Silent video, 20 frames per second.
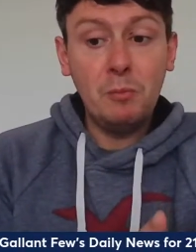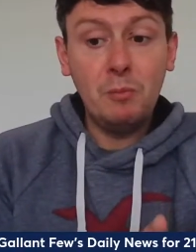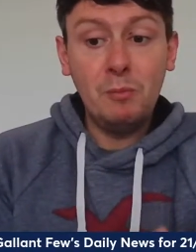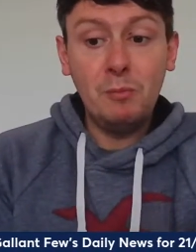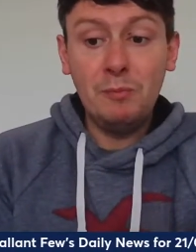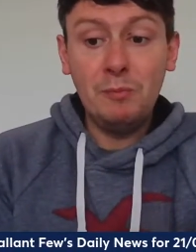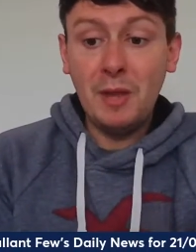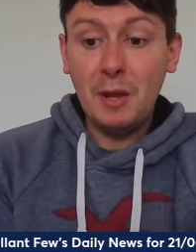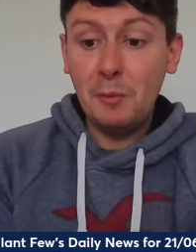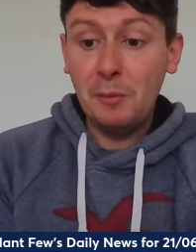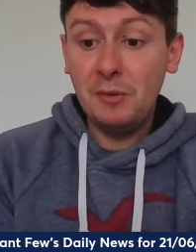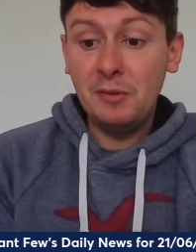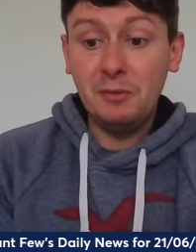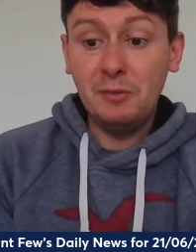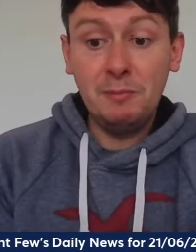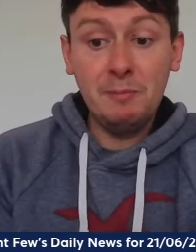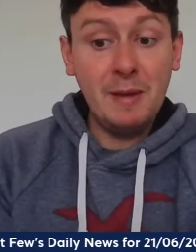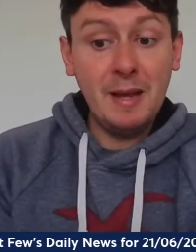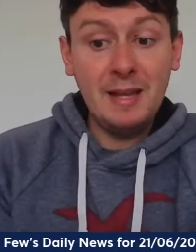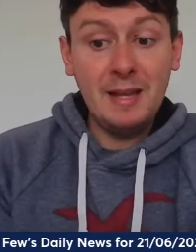that was
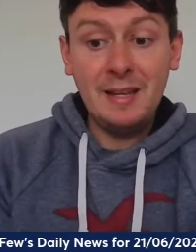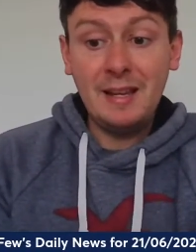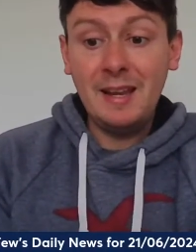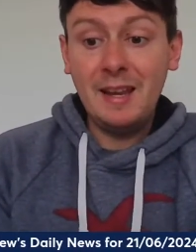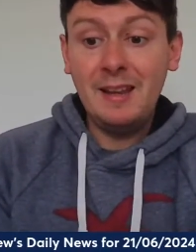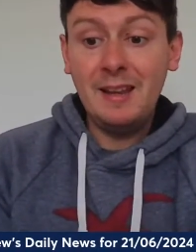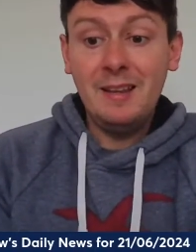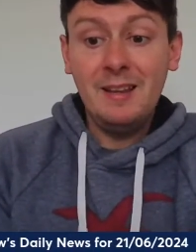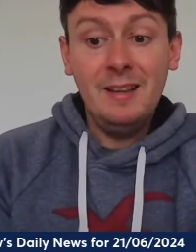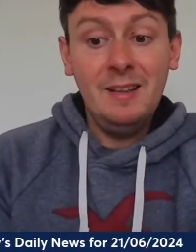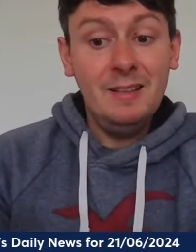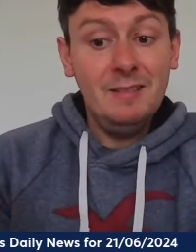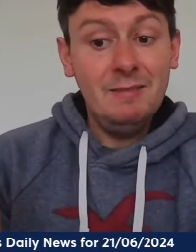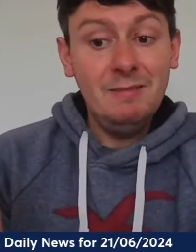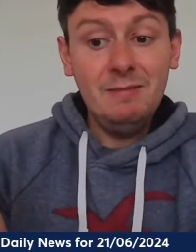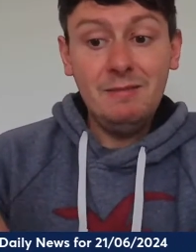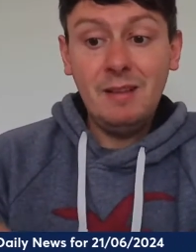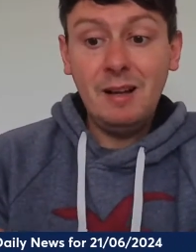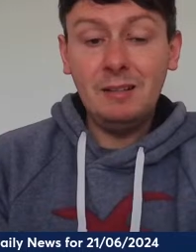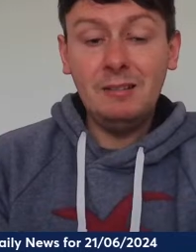meant to
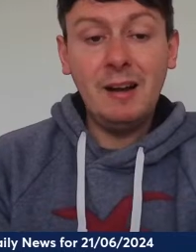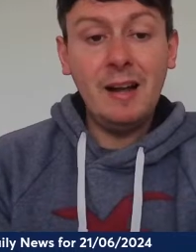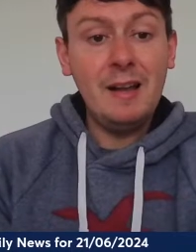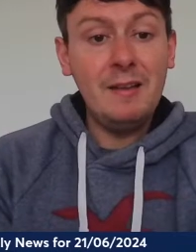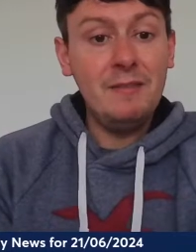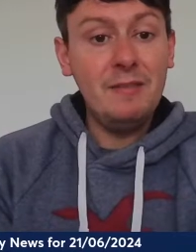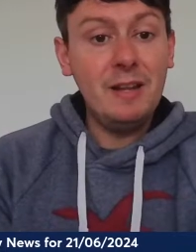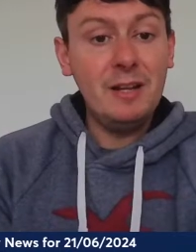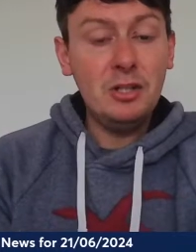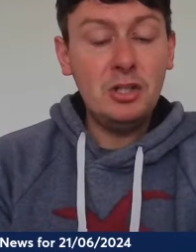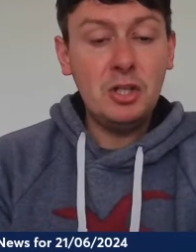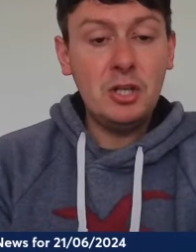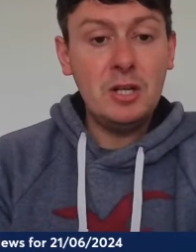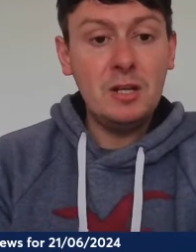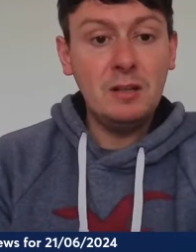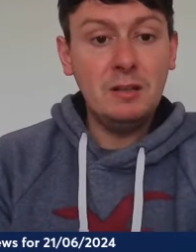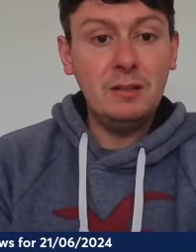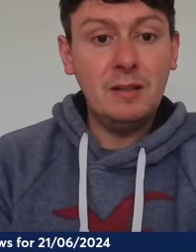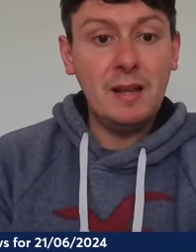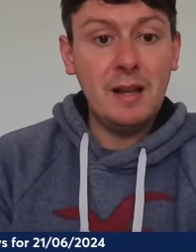arrive this
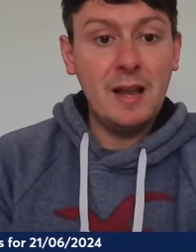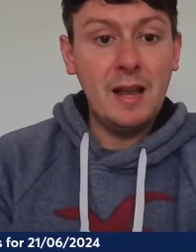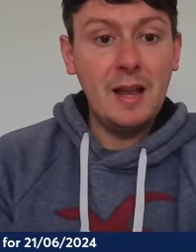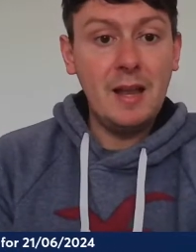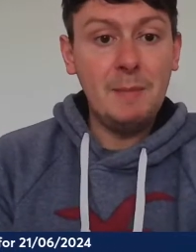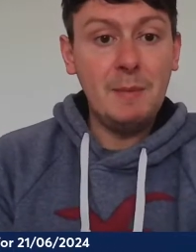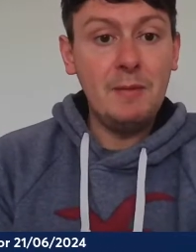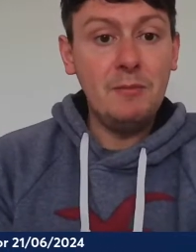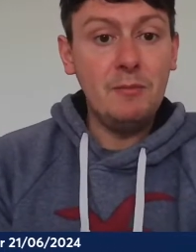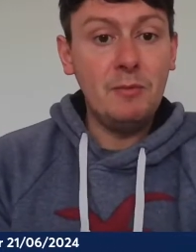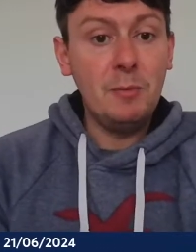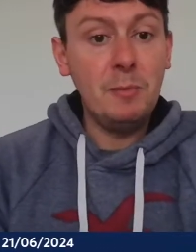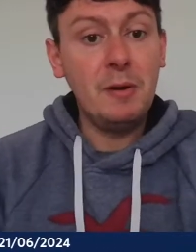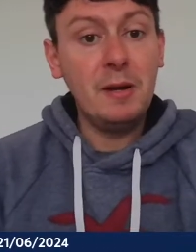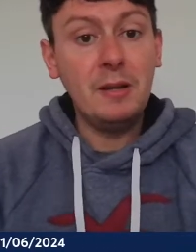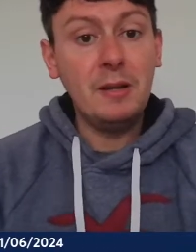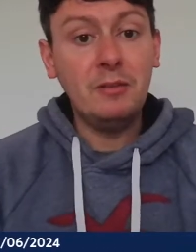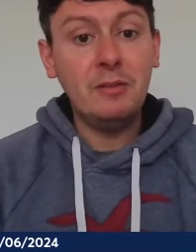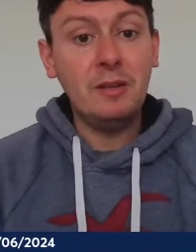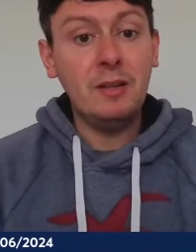year and
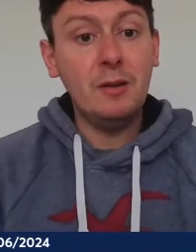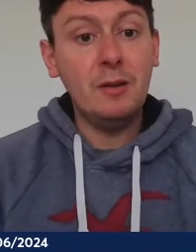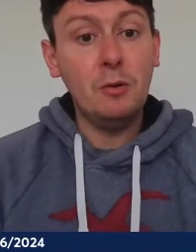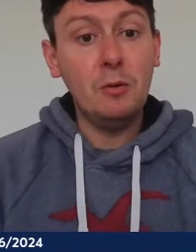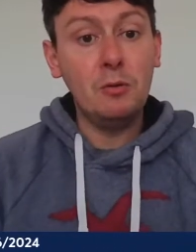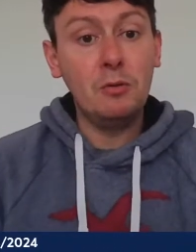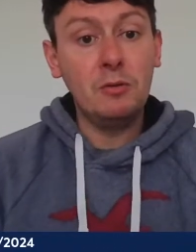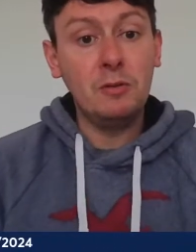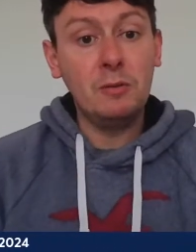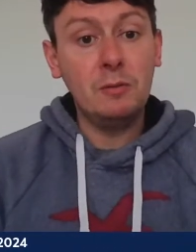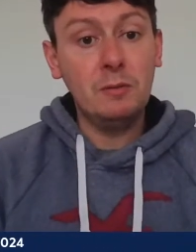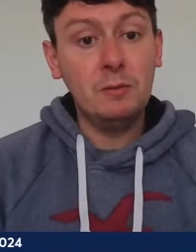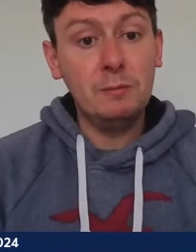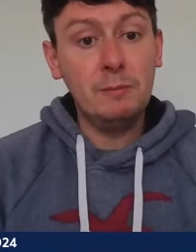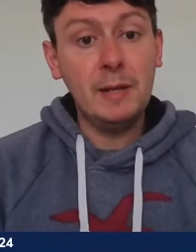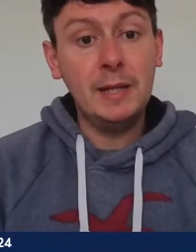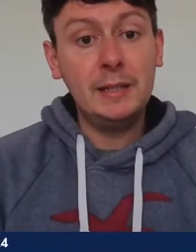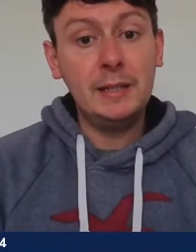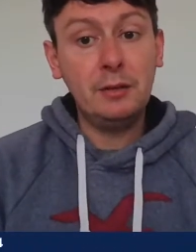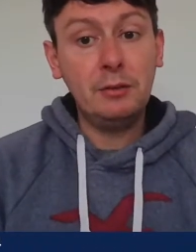replace the old
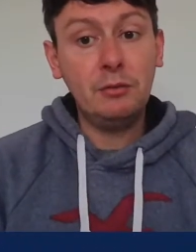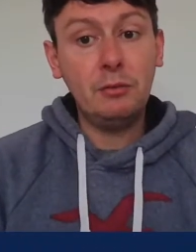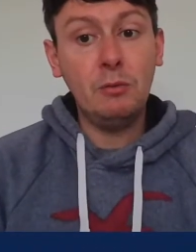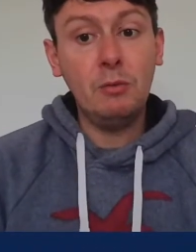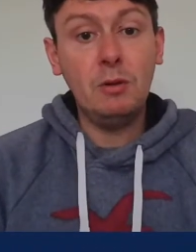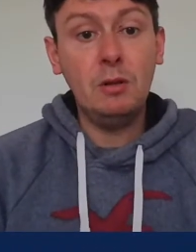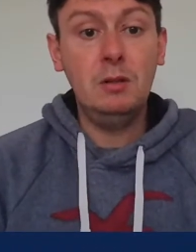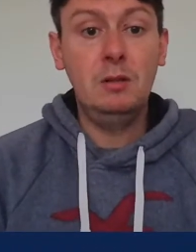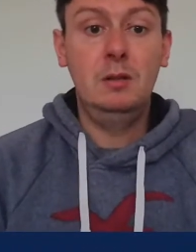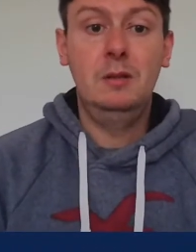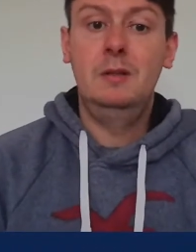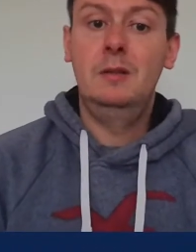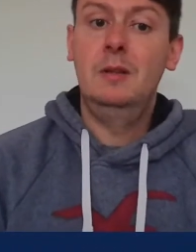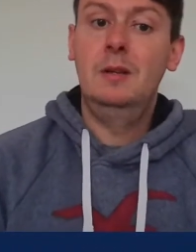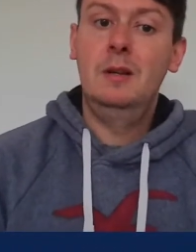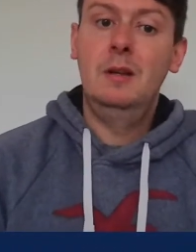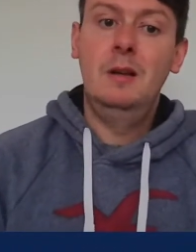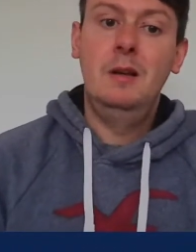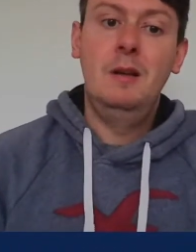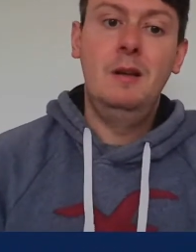mega store.
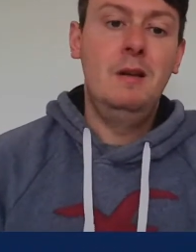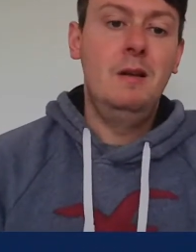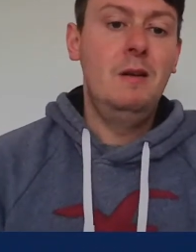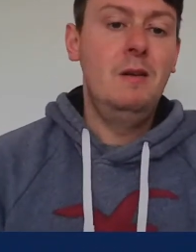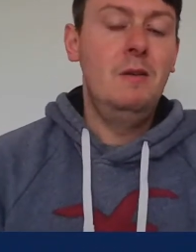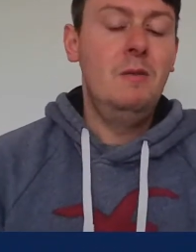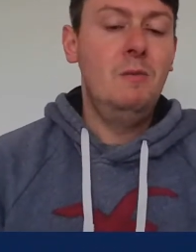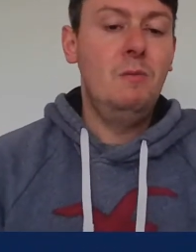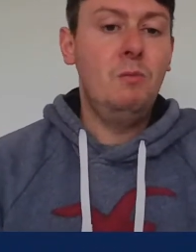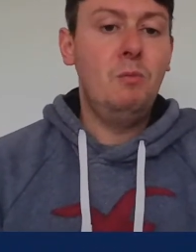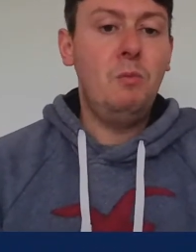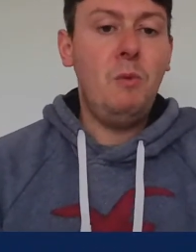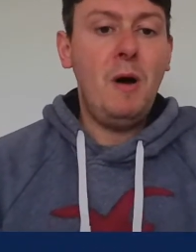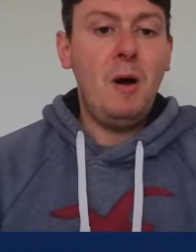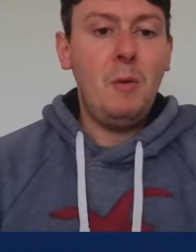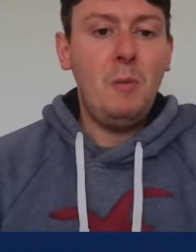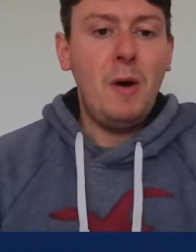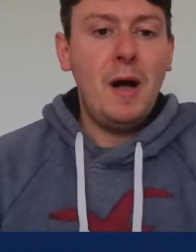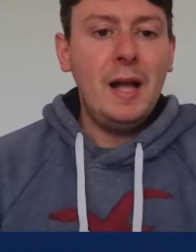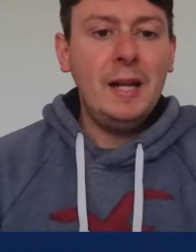
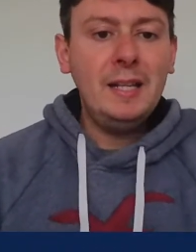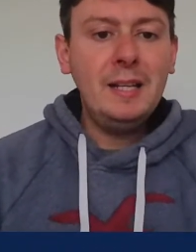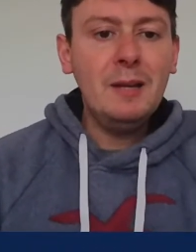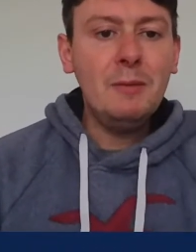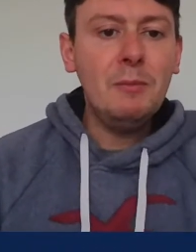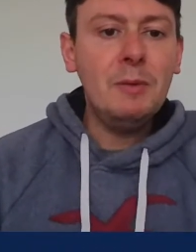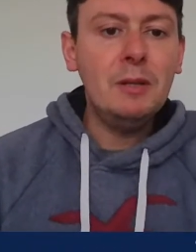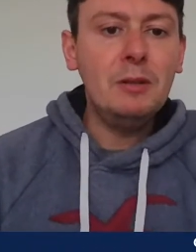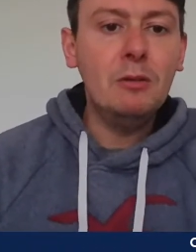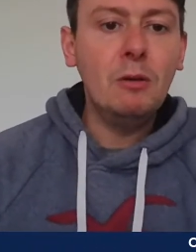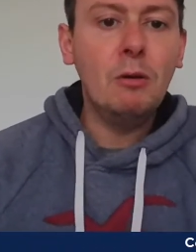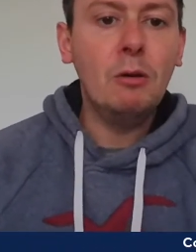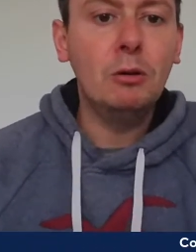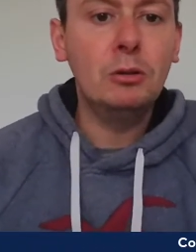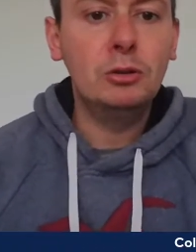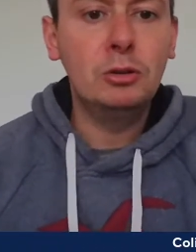Why can we not